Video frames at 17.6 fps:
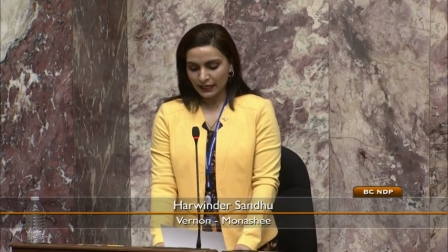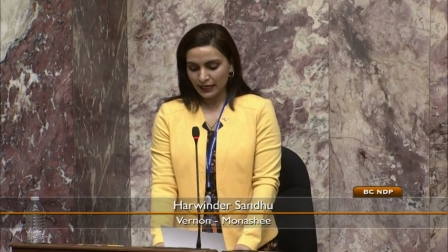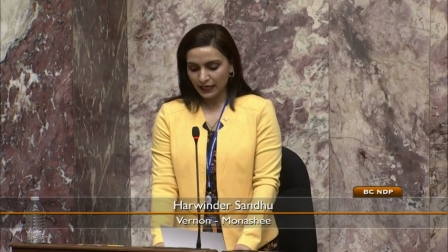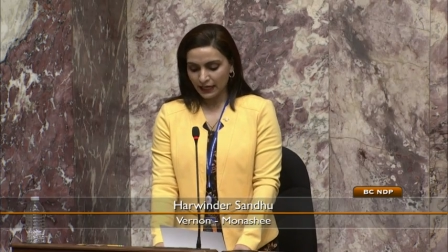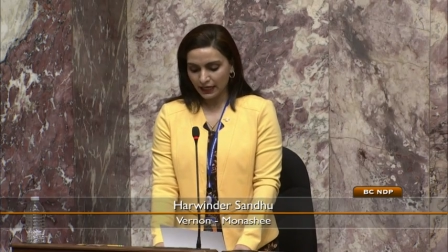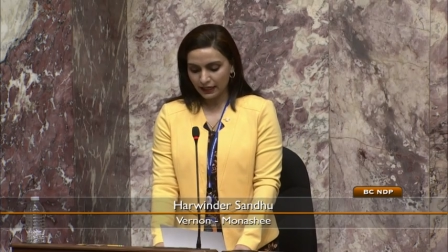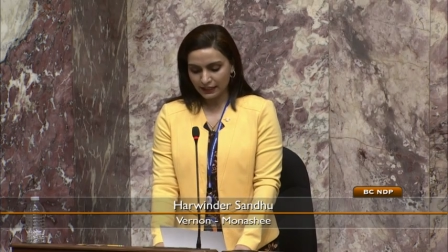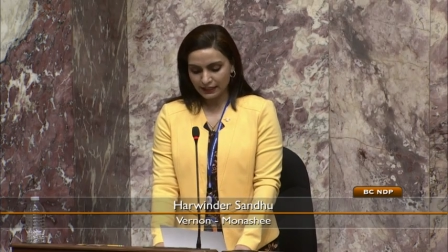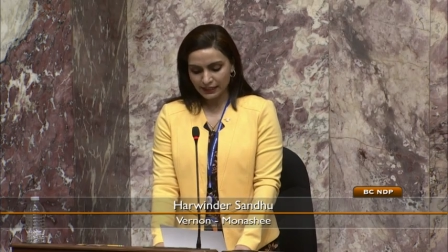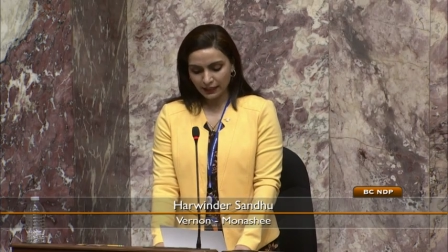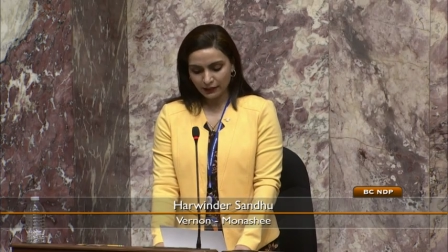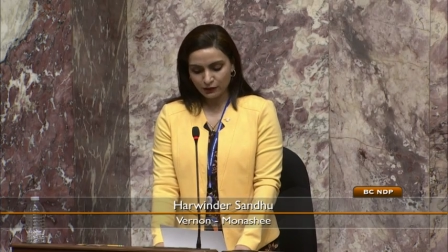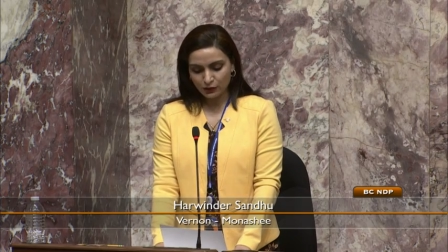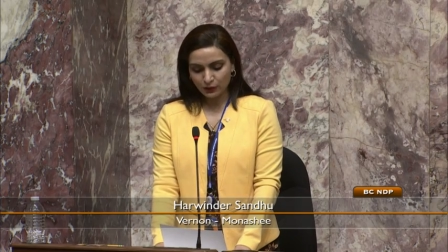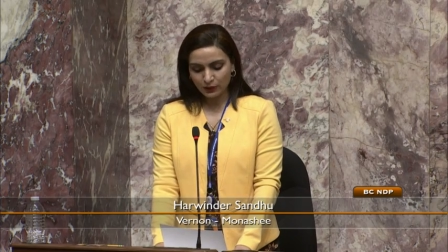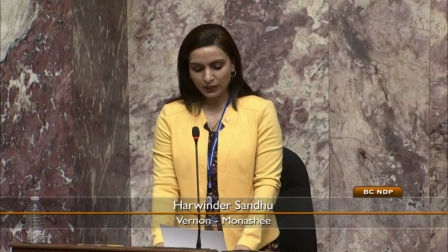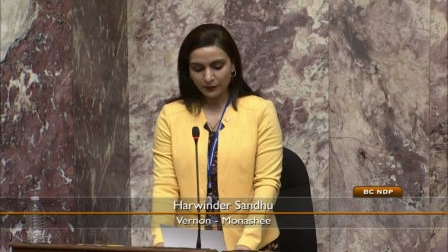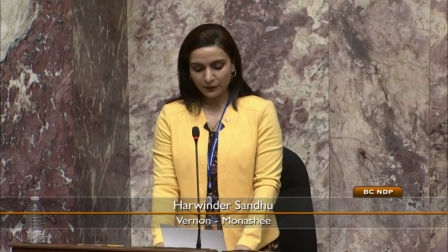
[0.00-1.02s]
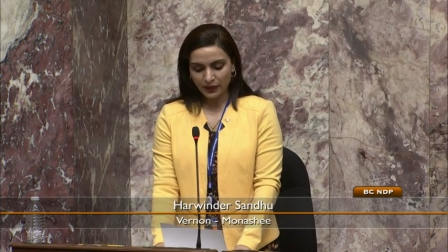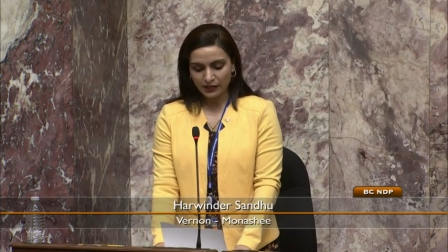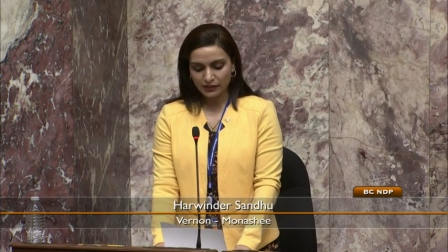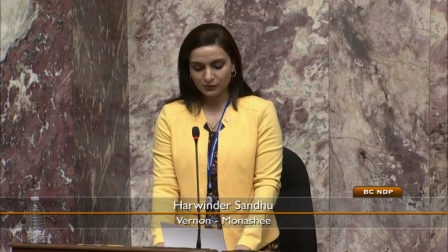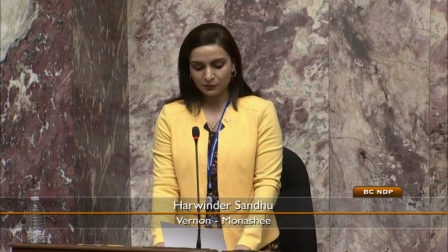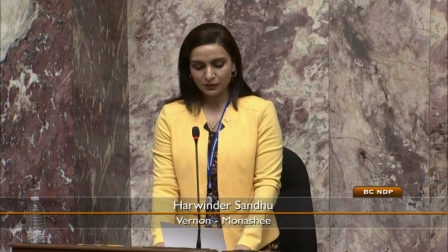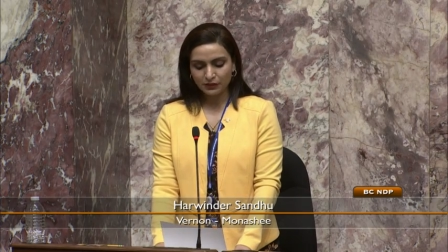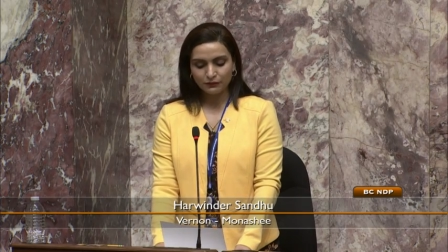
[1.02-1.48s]
uh, sexual
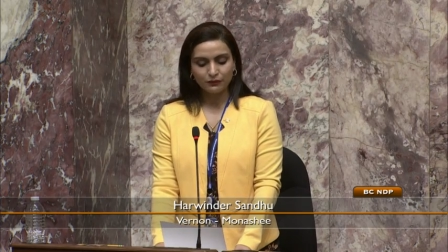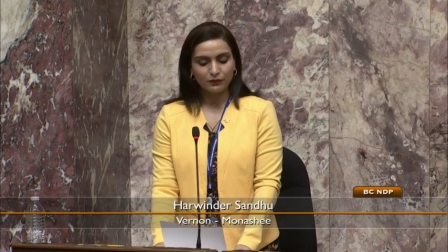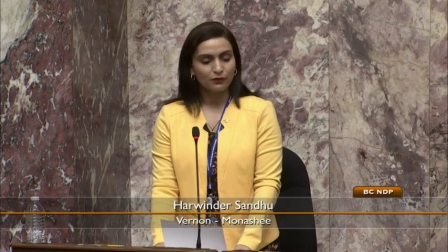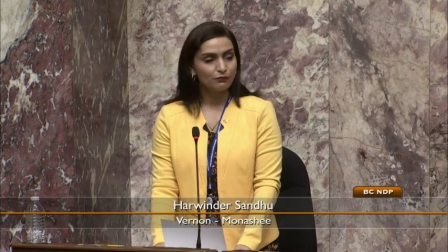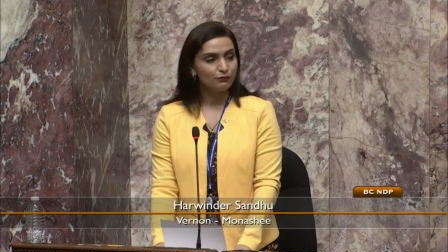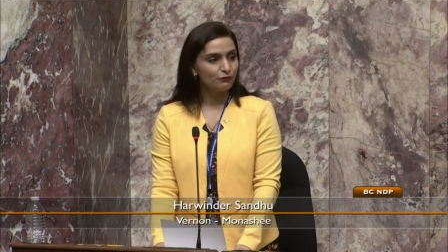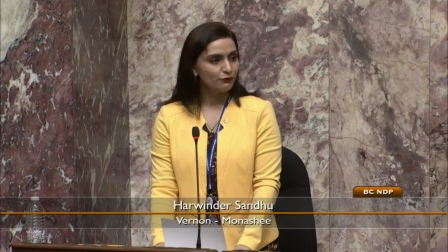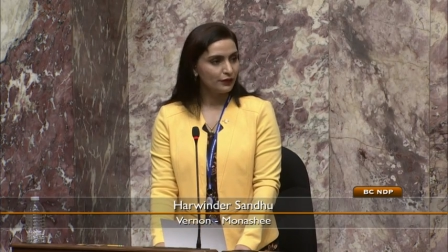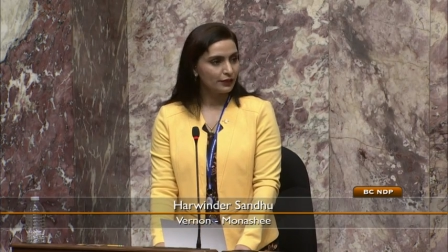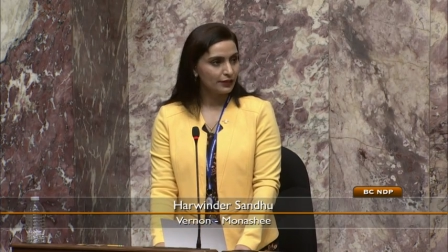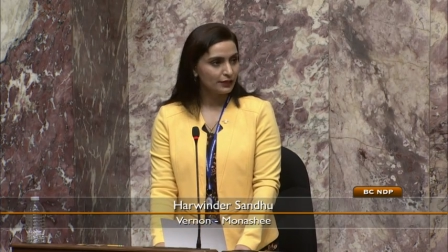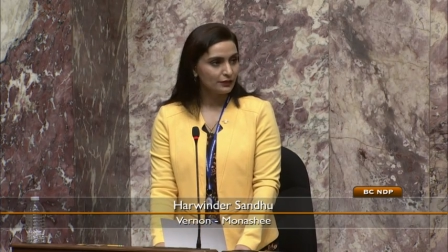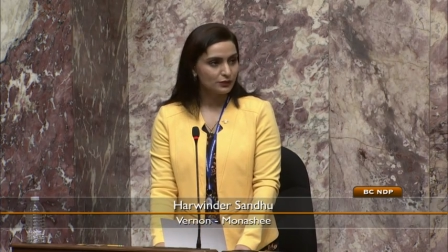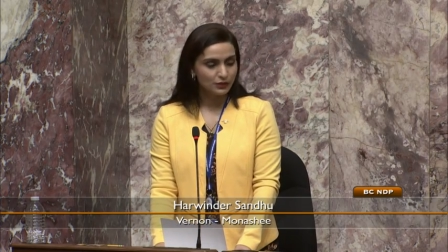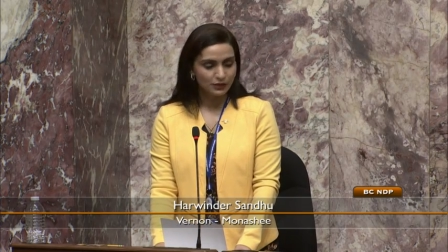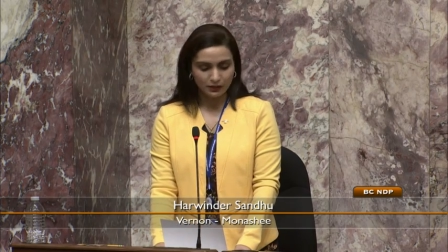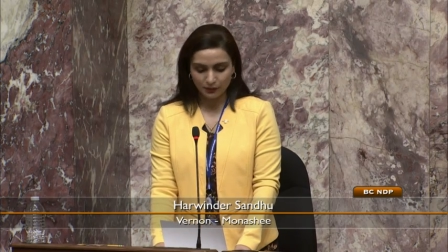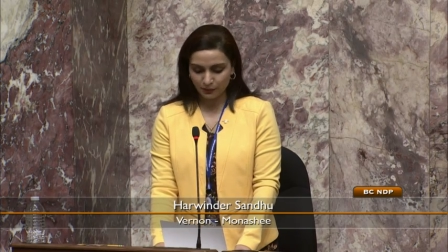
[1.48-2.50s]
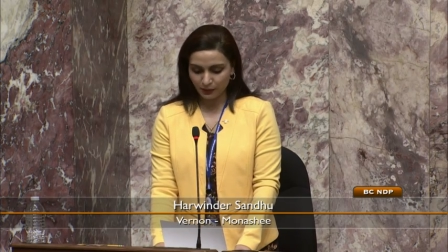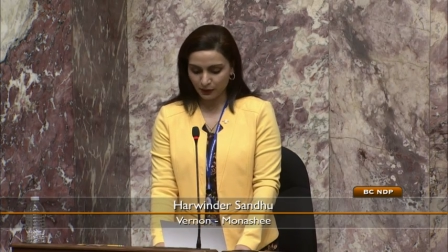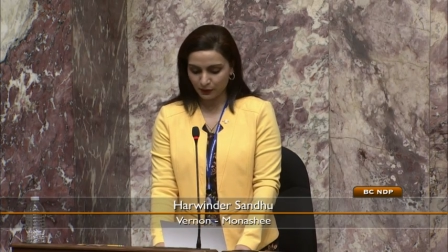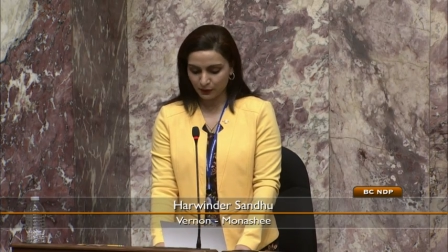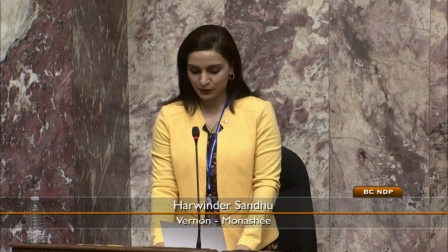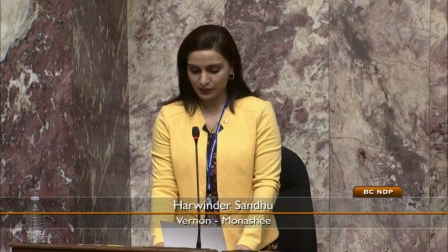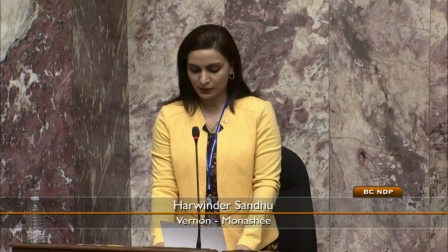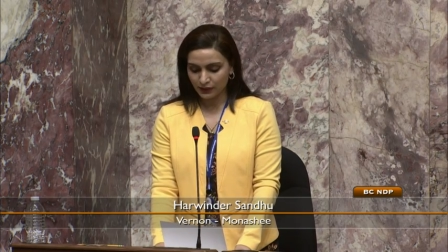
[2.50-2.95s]
harassment, from financial
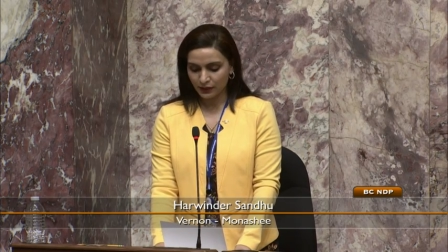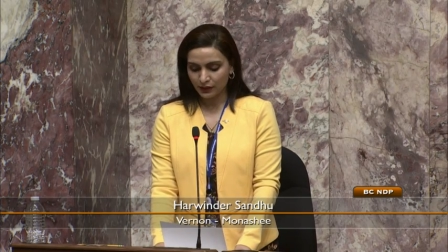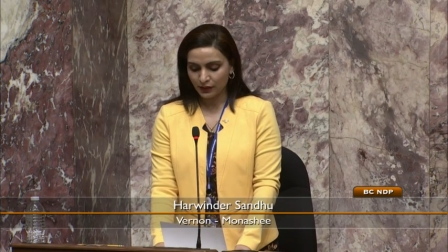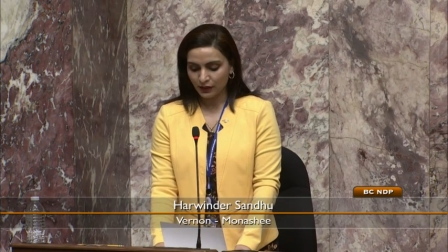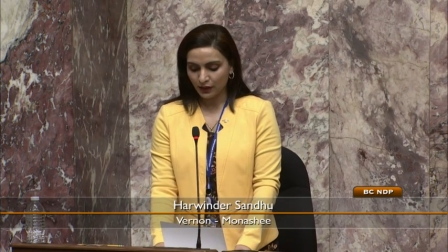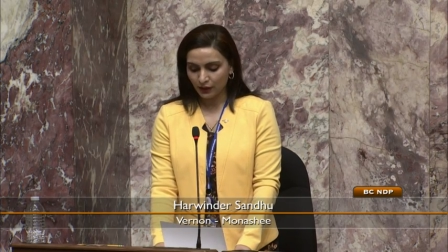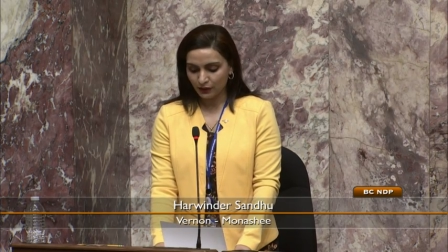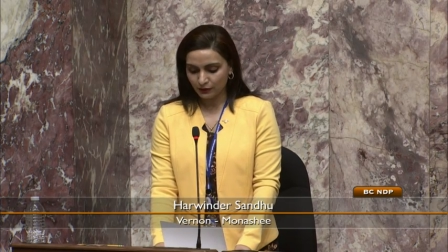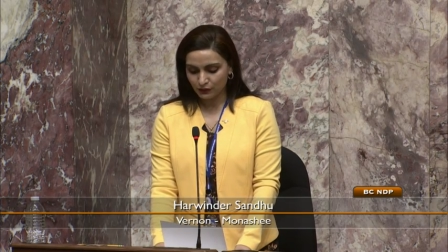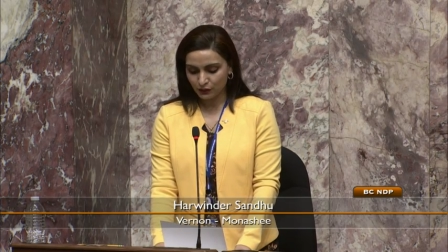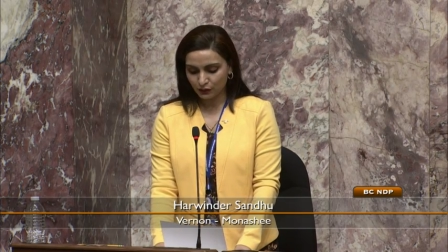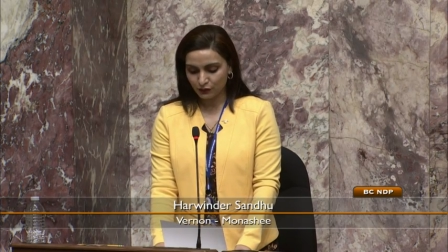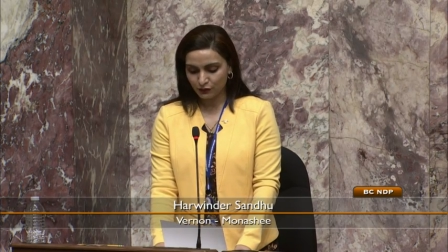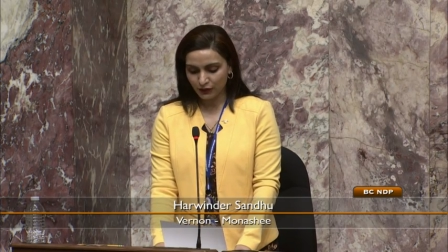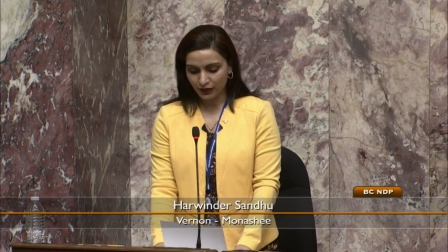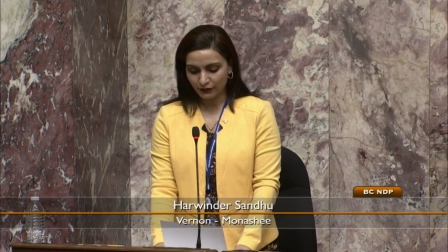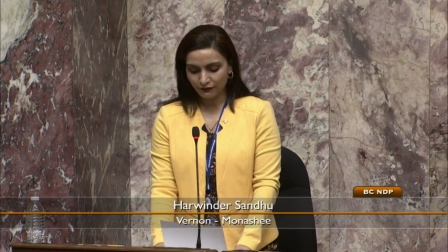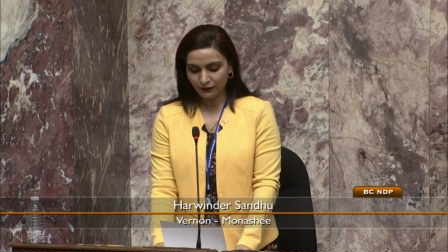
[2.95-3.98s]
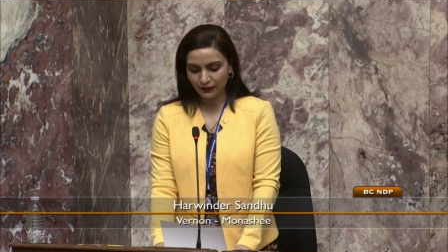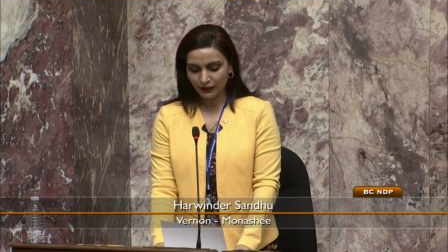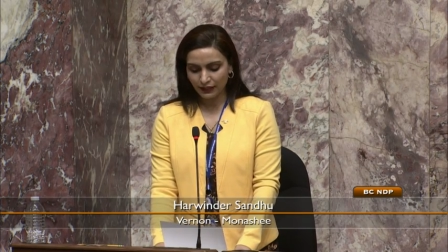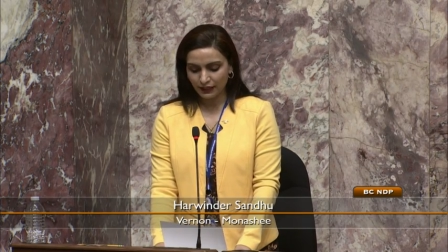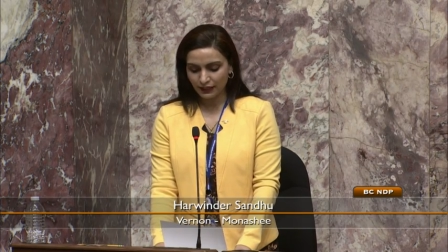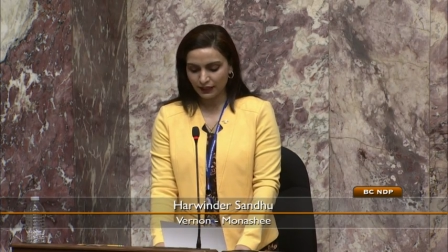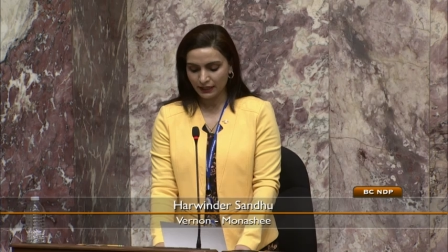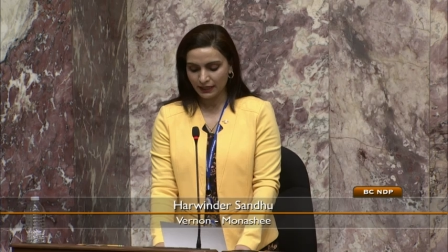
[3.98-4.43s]
abuse uh, to
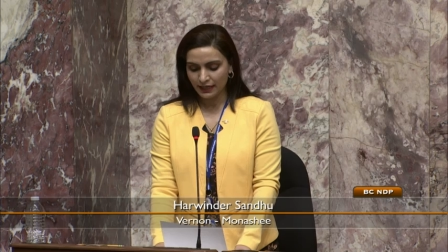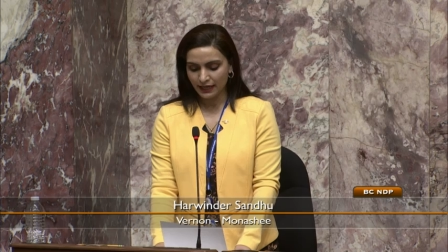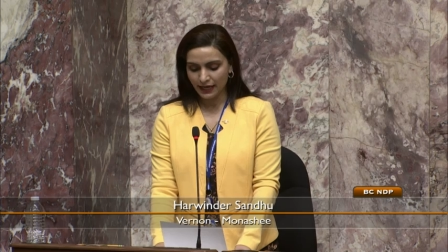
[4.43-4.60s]
trafficking,